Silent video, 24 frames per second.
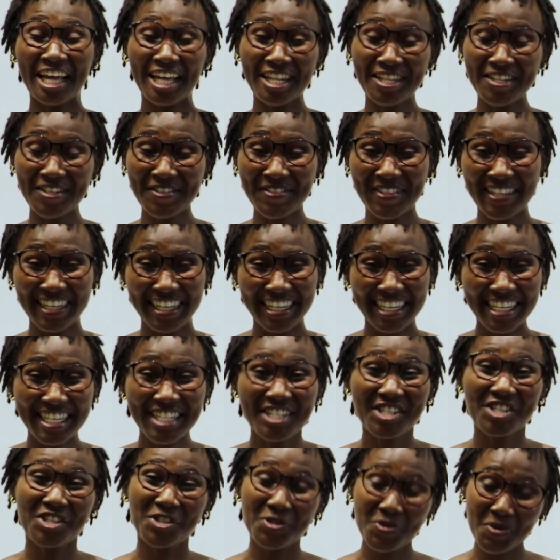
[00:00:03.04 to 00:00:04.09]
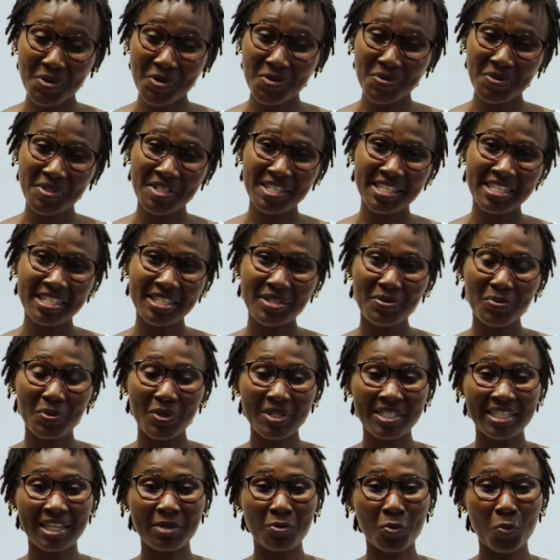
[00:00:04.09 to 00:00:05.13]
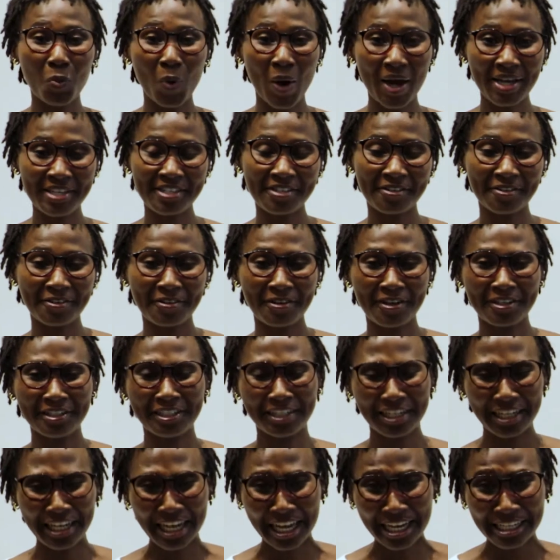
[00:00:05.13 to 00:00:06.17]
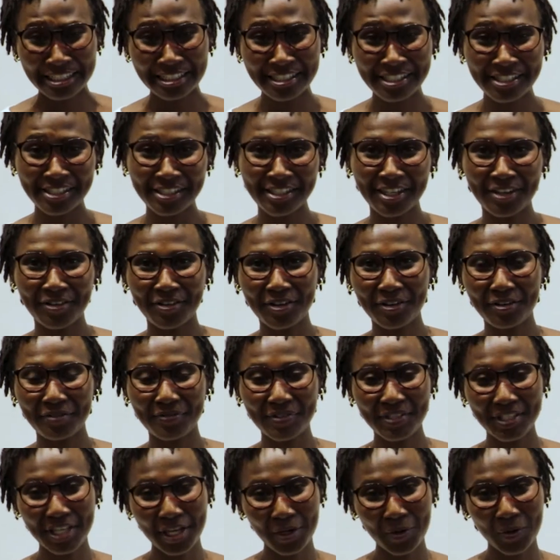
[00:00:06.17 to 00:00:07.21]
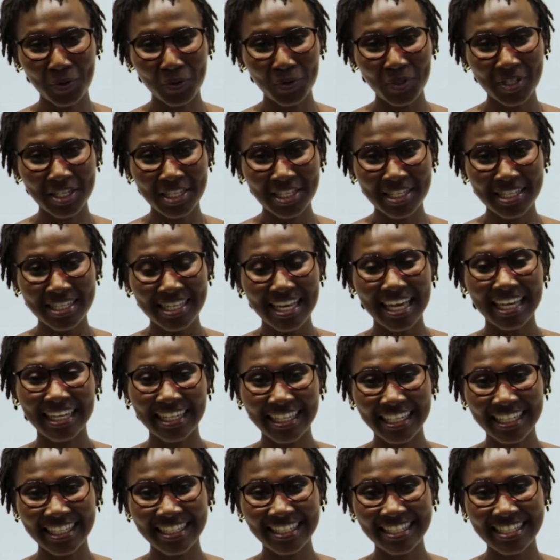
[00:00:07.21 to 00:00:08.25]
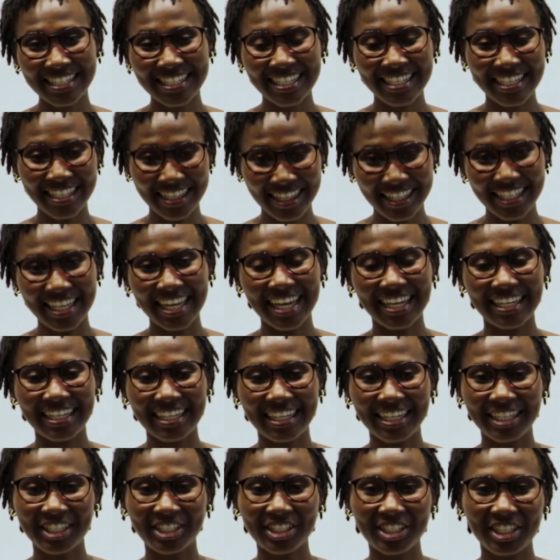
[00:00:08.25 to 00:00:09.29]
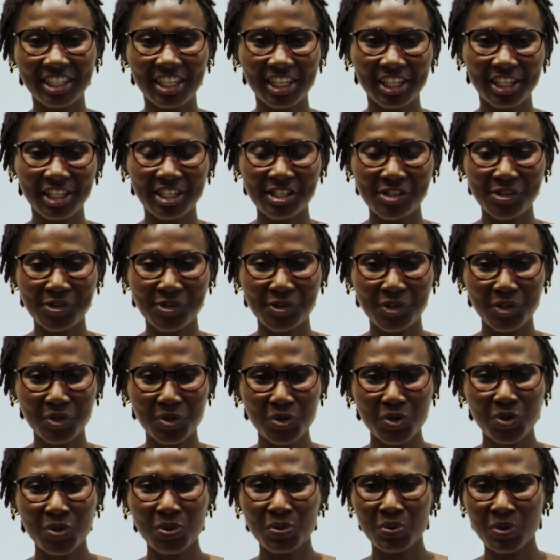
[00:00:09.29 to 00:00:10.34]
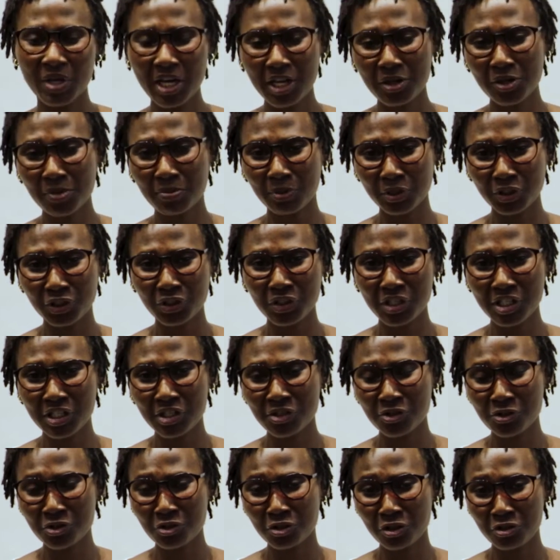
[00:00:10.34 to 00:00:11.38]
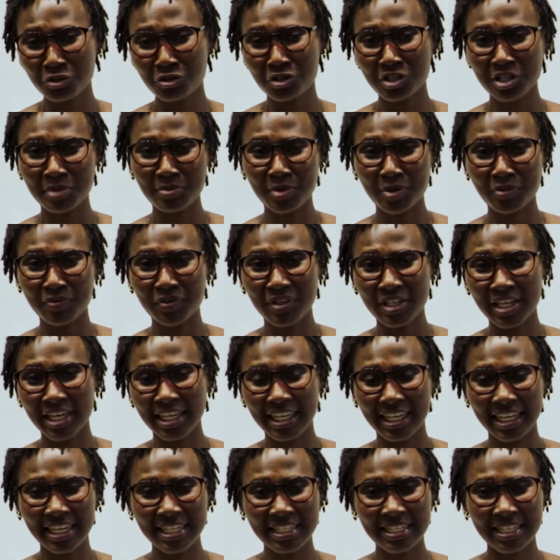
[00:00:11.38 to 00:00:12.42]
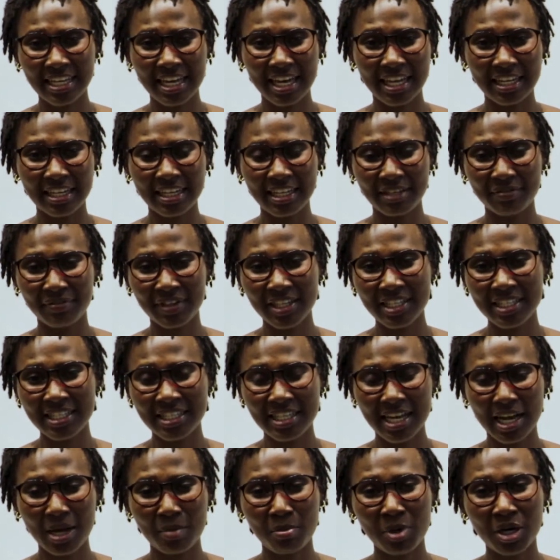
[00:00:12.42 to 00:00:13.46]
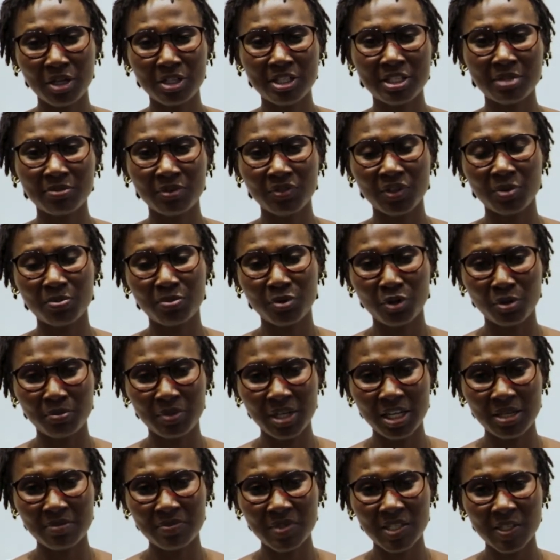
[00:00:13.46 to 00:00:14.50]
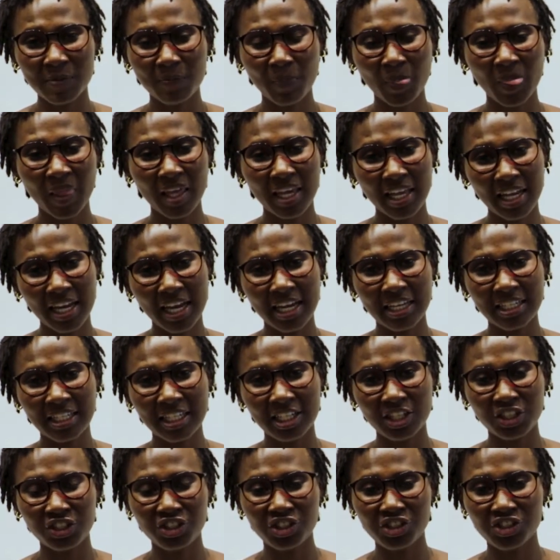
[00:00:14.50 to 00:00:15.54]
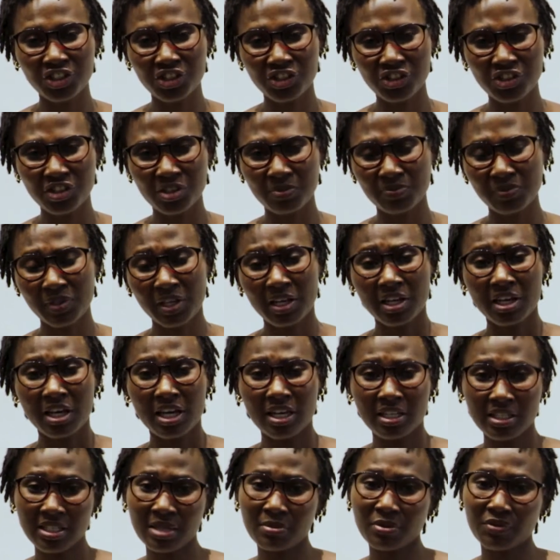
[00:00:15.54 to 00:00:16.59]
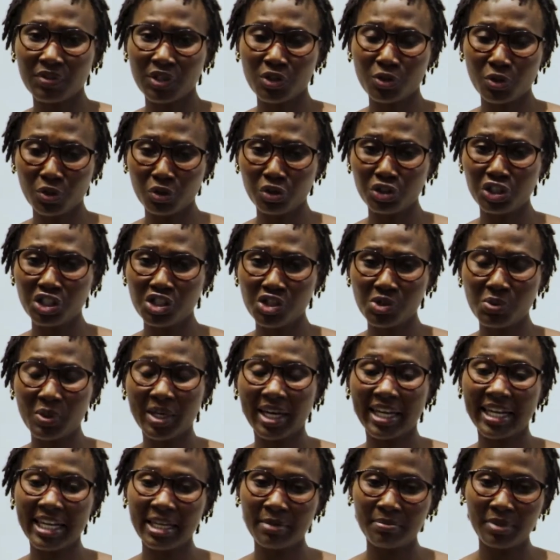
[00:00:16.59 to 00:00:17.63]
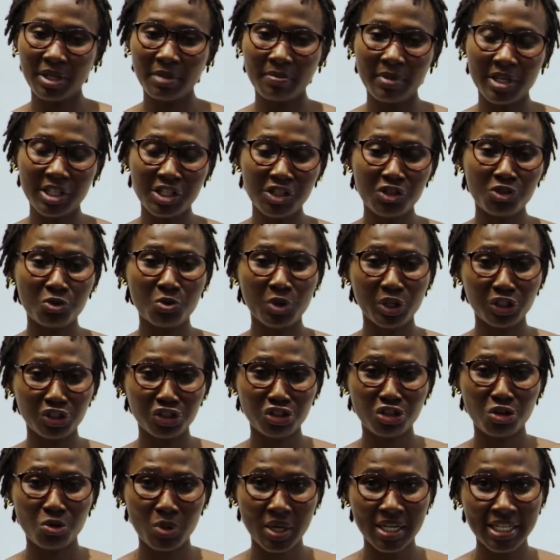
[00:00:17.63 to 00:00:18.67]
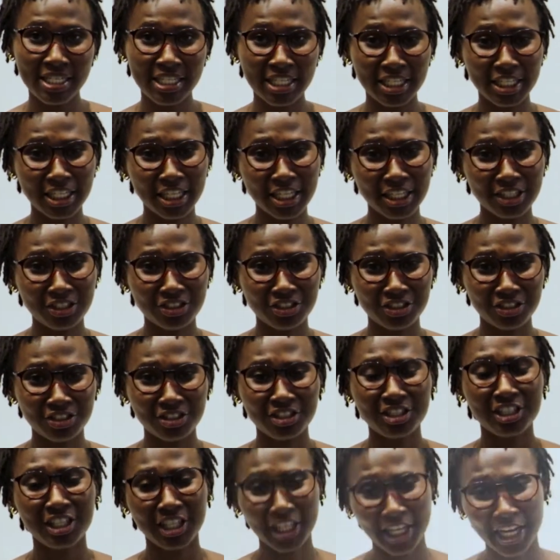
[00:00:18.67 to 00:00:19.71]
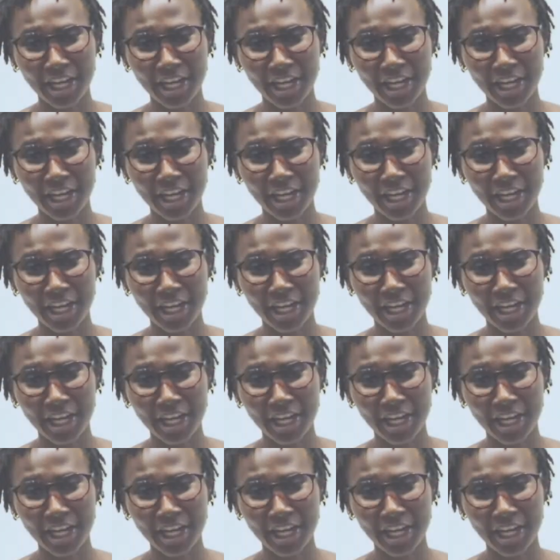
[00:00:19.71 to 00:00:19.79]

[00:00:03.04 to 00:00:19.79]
Hello there. 0360 was at Accra, the largest gathering of stakeholders and leaders in the education industry. We had the opportunity to talk to some of the guests at the event about some of the problems in our education system and some of the solutions we can implement to ensure quality education in